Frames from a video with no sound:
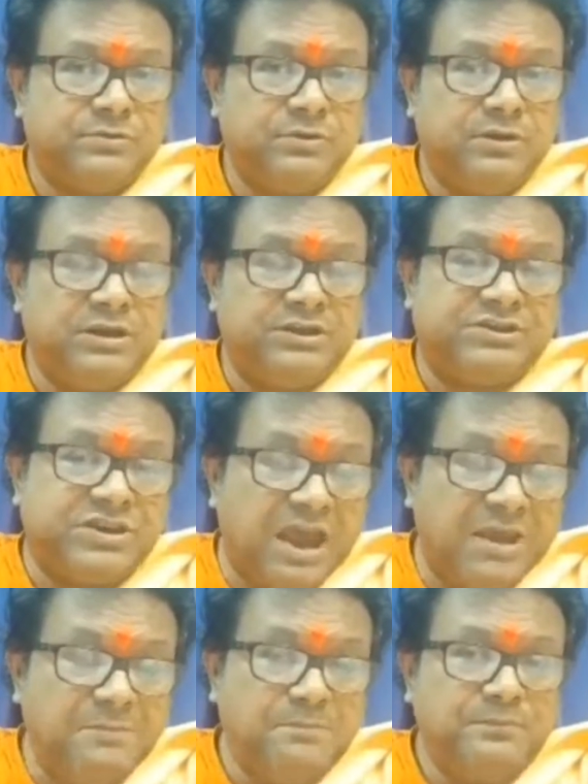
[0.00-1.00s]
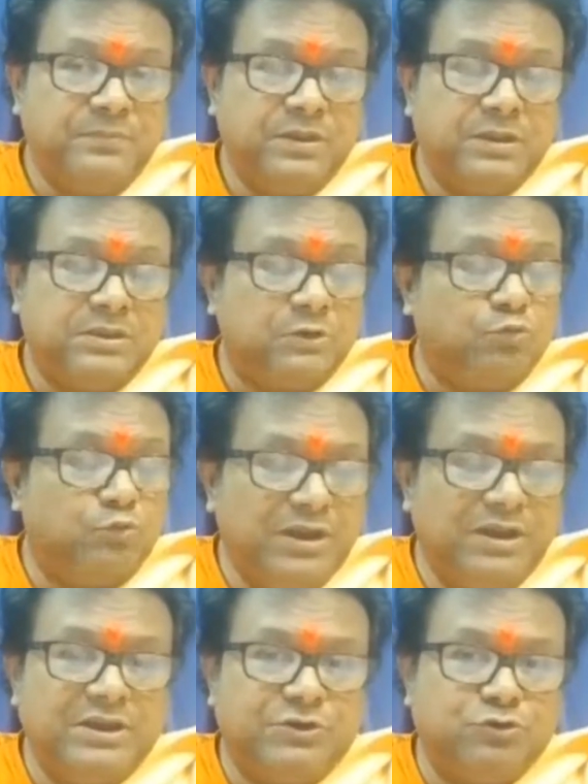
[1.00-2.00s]
It's time that we
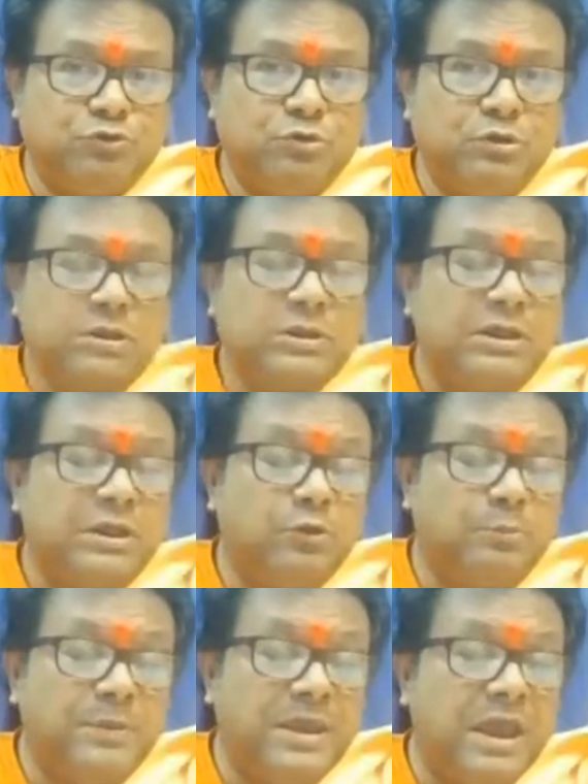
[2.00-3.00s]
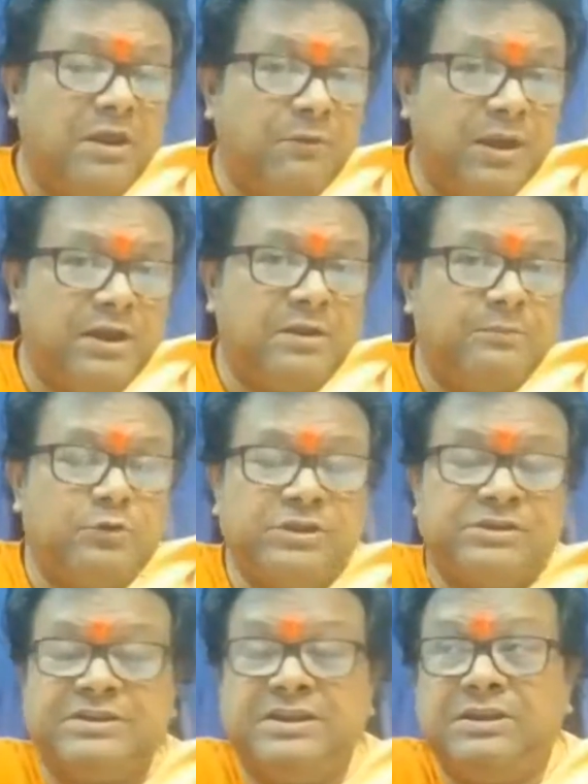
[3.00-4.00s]
need to be aware about this.
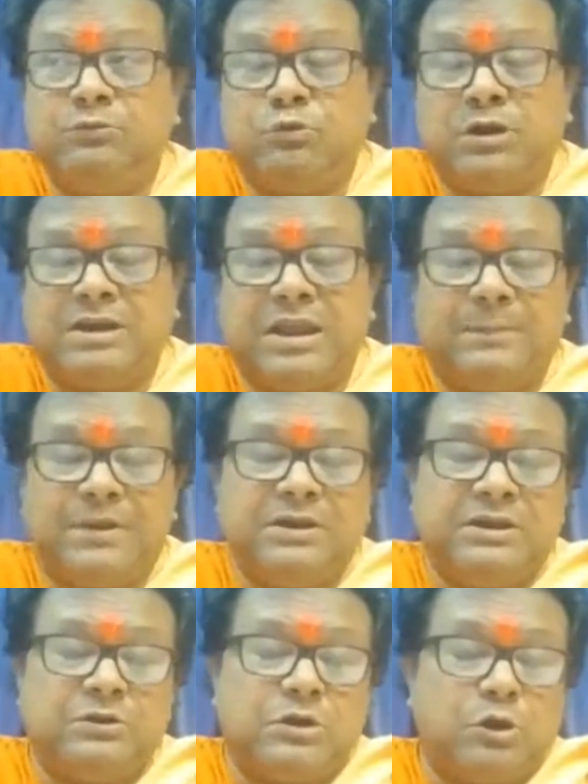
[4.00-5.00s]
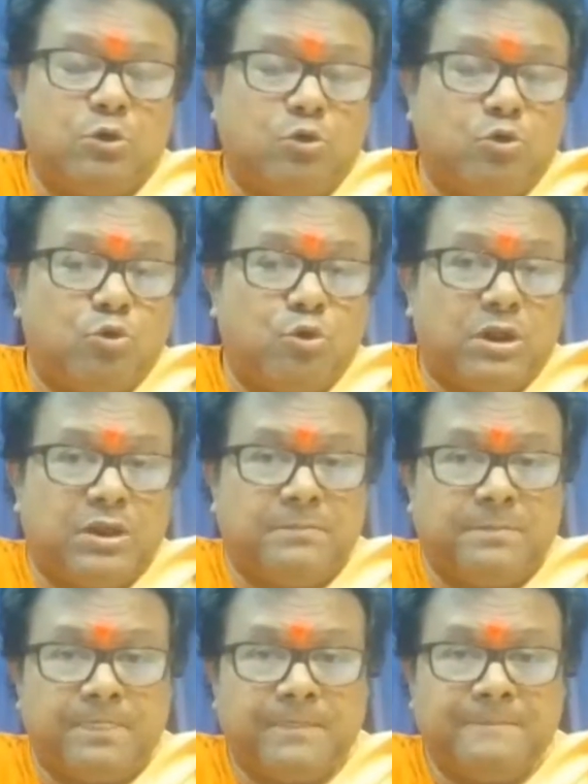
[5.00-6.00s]
See what happened in Corona.
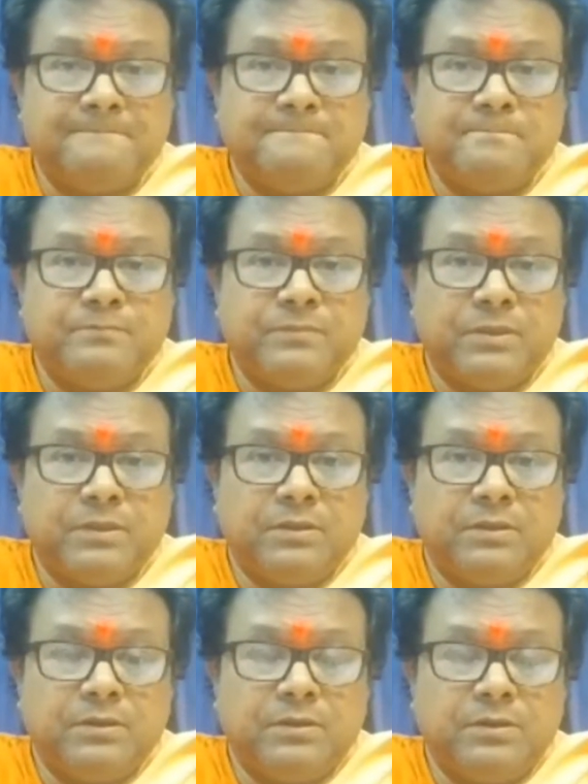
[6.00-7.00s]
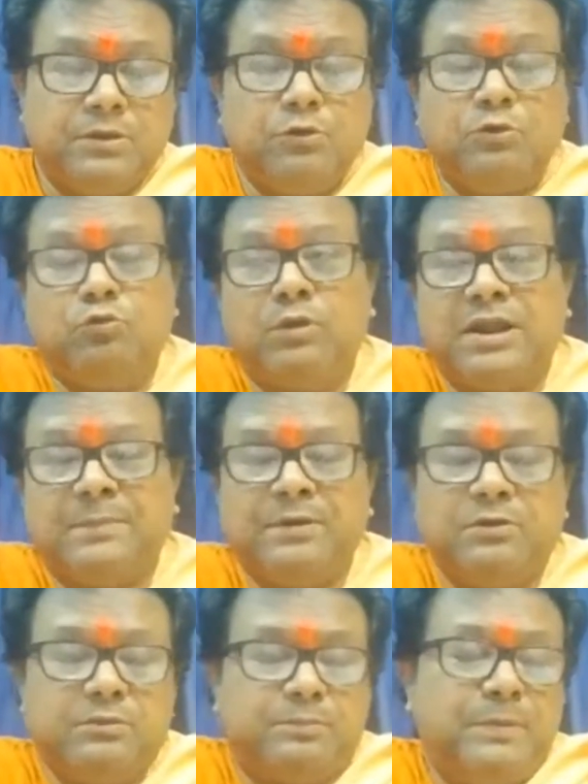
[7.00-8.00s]
What
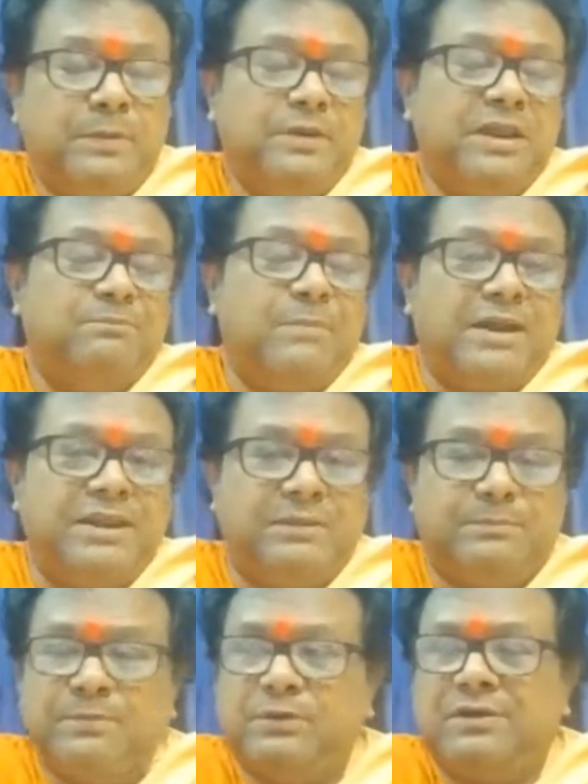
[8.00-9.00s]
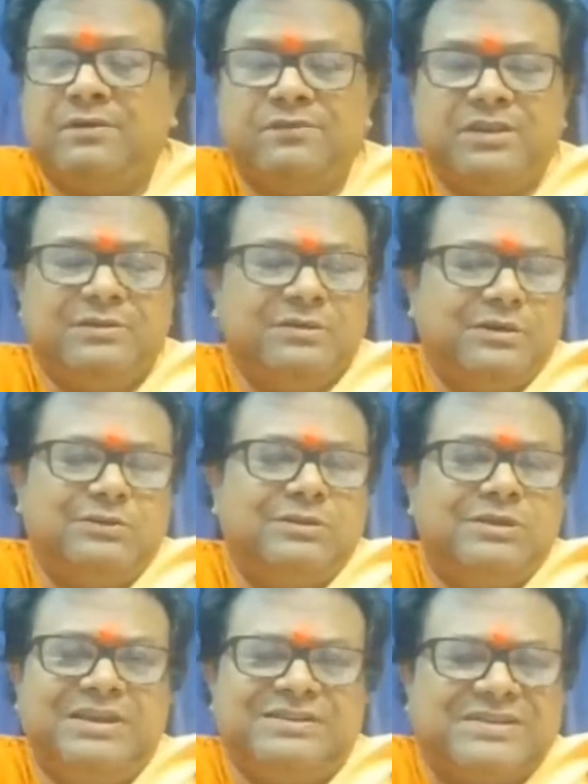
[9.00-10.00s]
happened? People have money, people have everything.
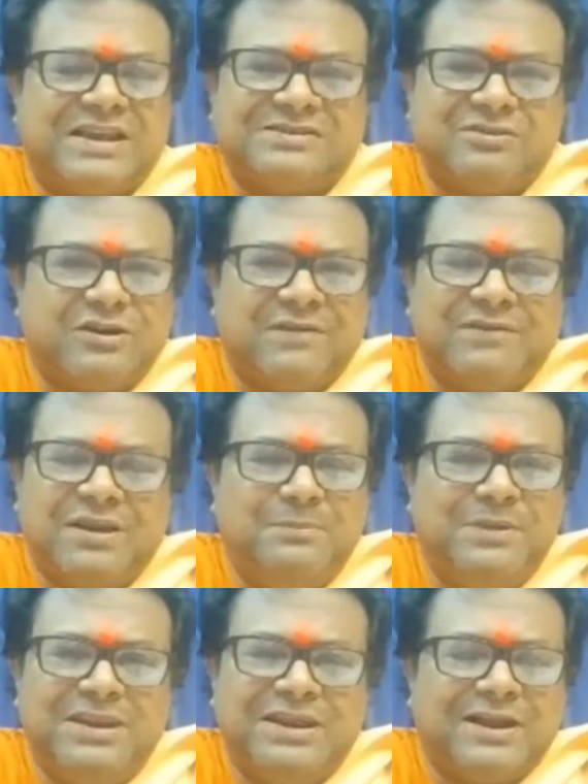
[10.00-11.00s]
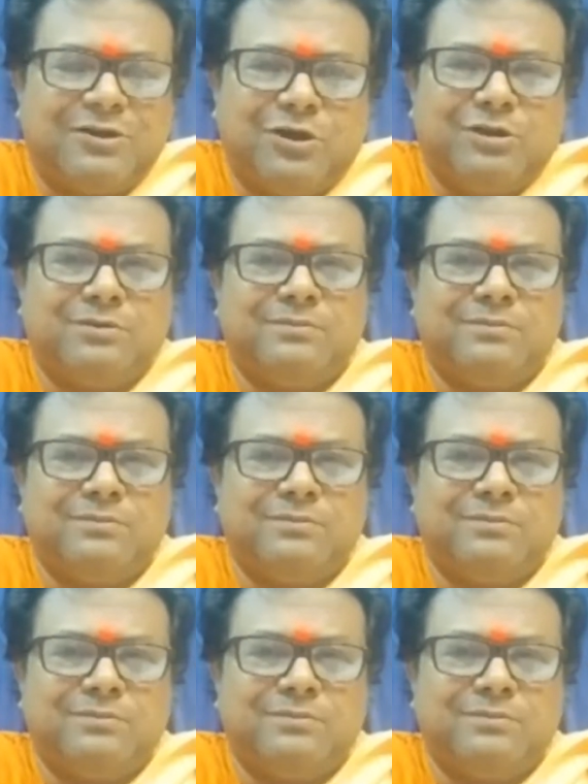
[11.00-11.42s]
This does not have any meaning at all.